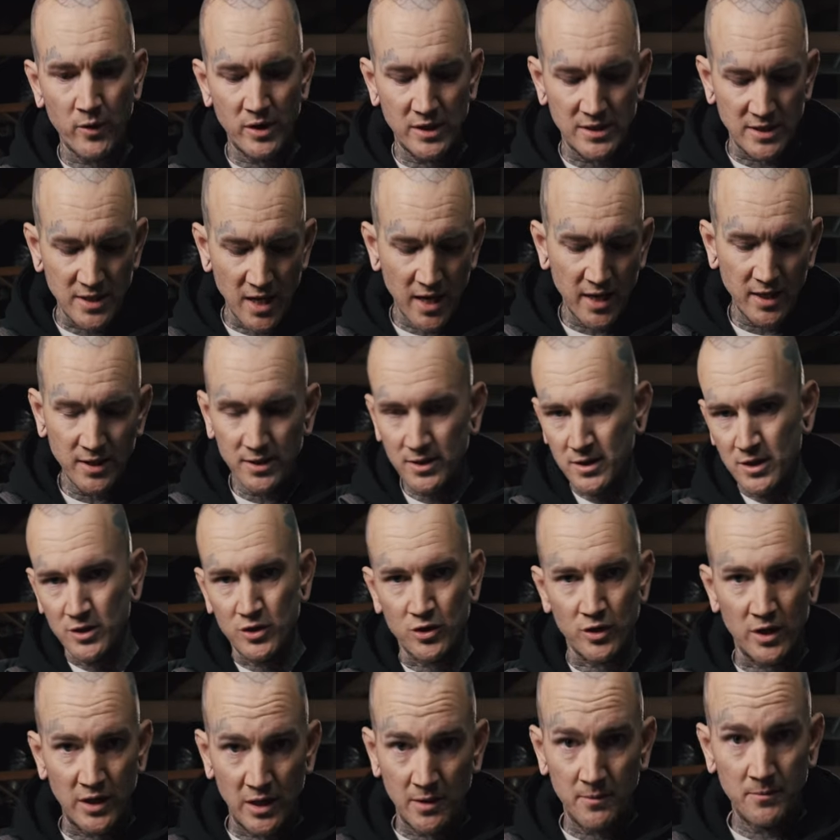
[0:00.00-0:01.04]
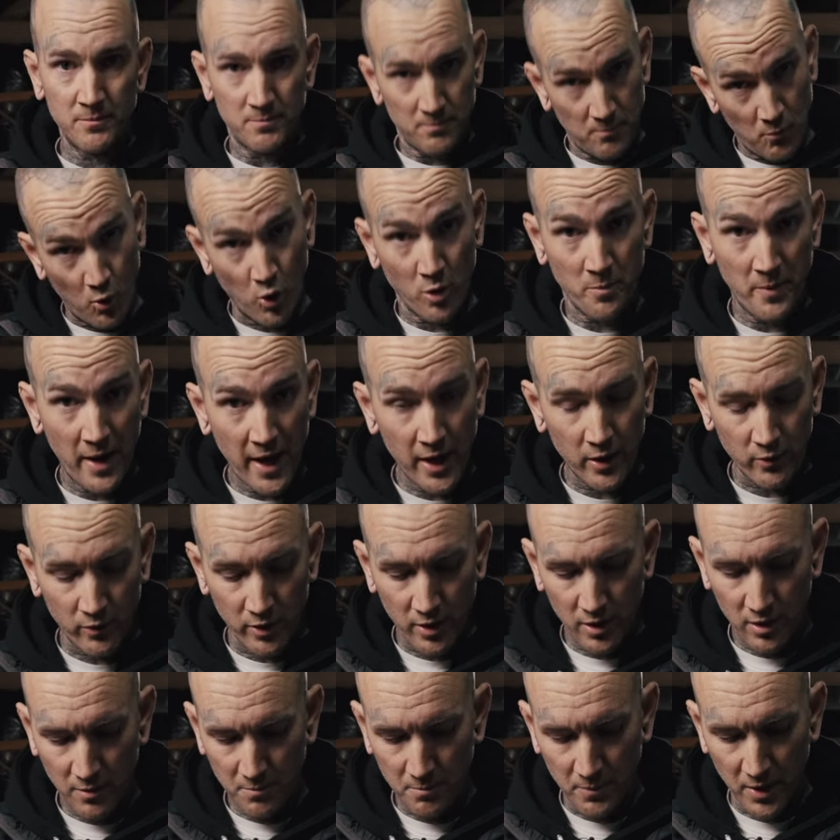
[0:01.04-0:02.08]
It's nice because you're getting more
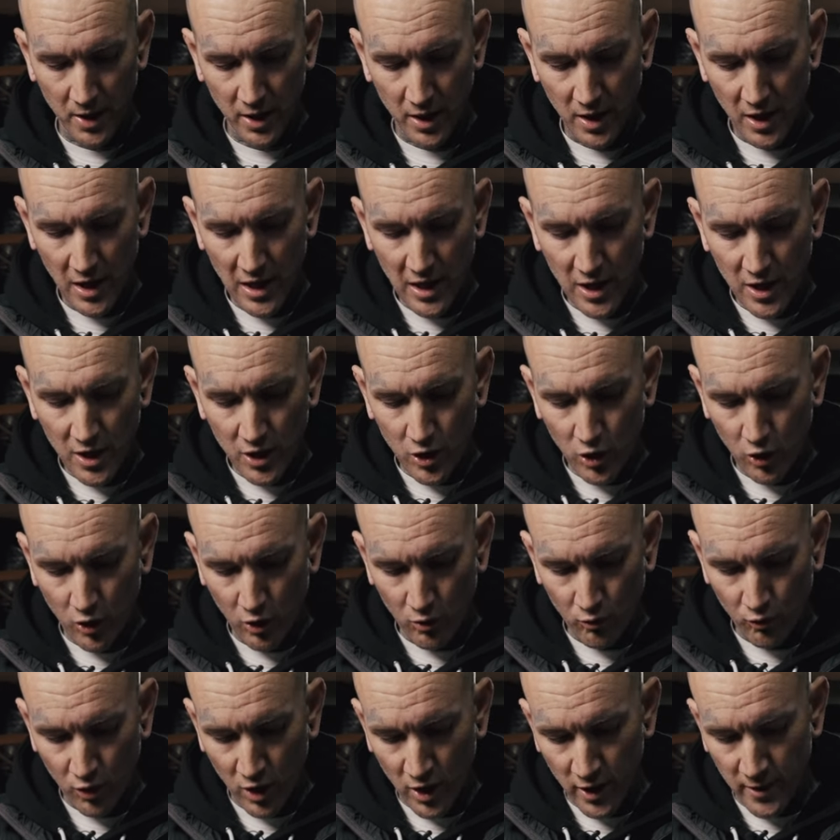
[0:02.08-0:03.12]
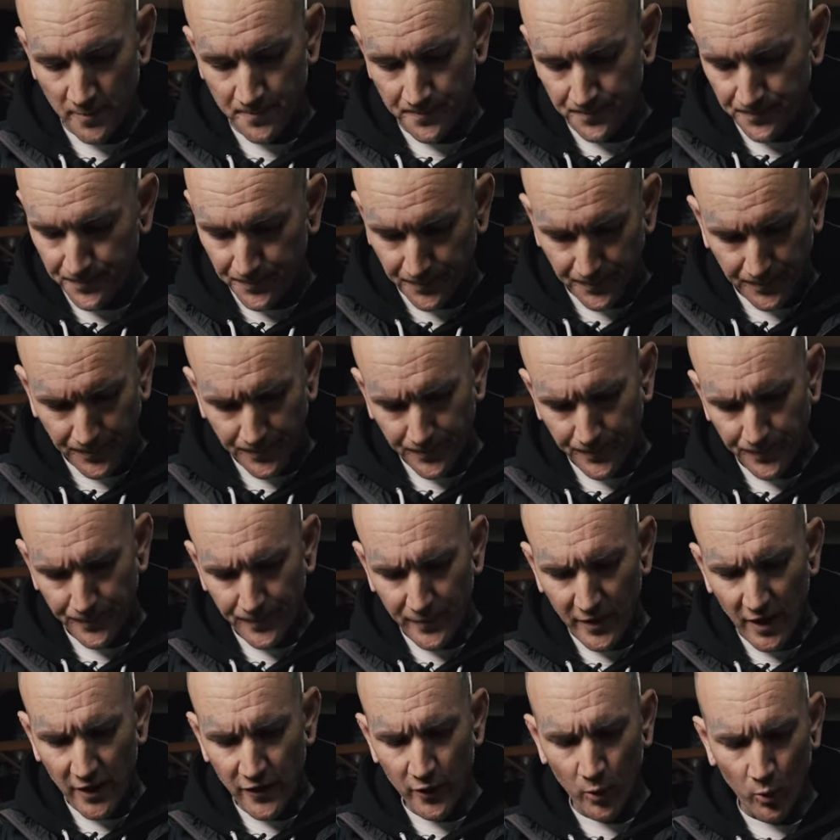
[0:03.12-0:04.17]
battery, but you can run
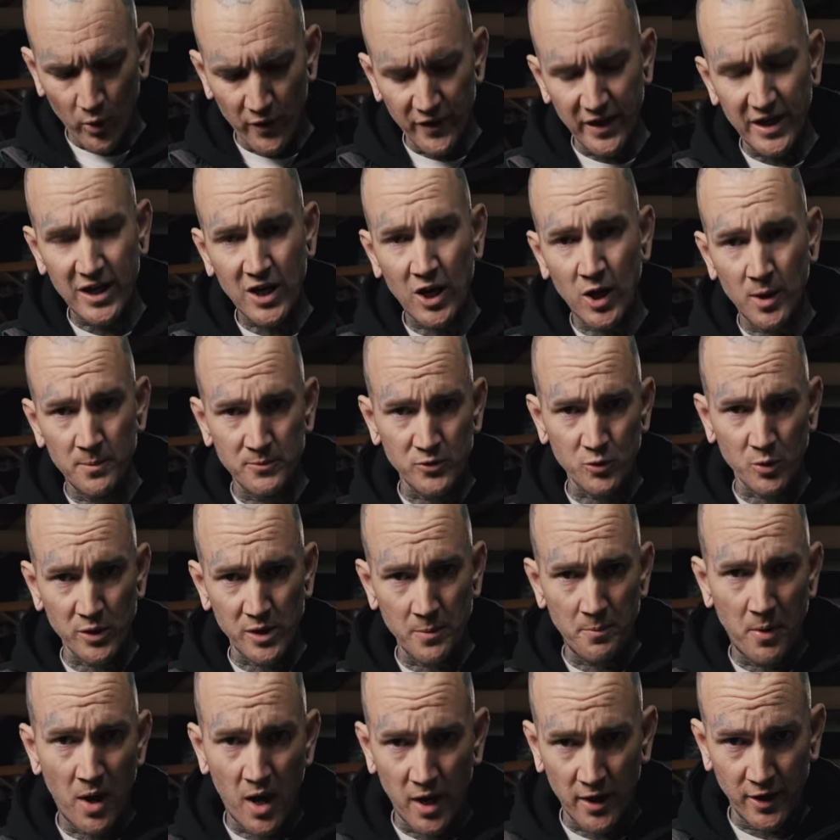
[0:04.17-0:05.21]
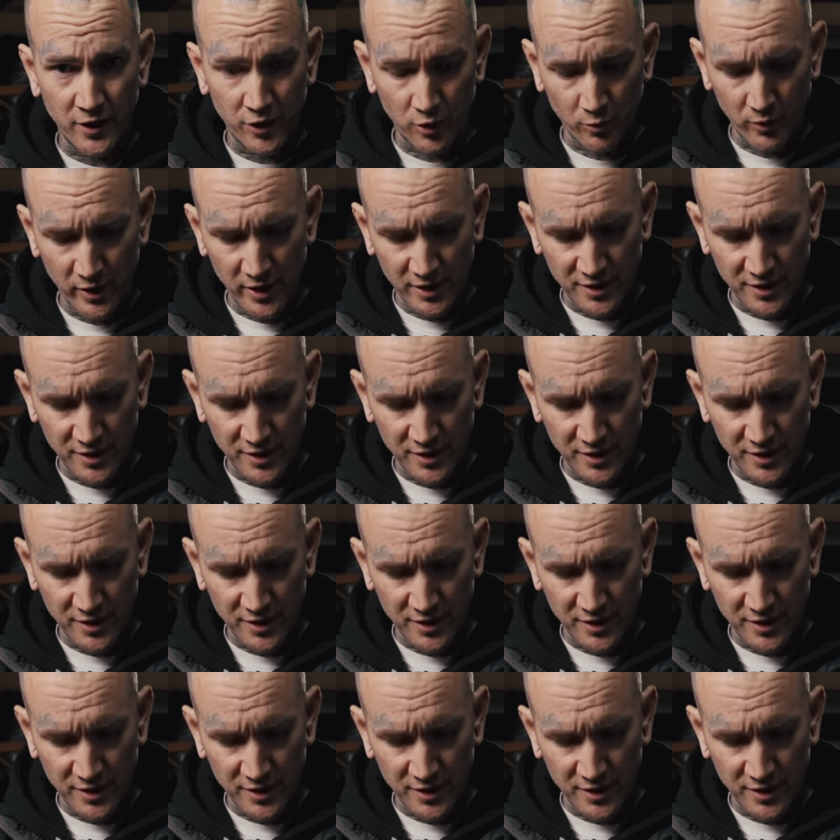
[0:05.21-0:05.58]
the one that comes with the Pocket 3.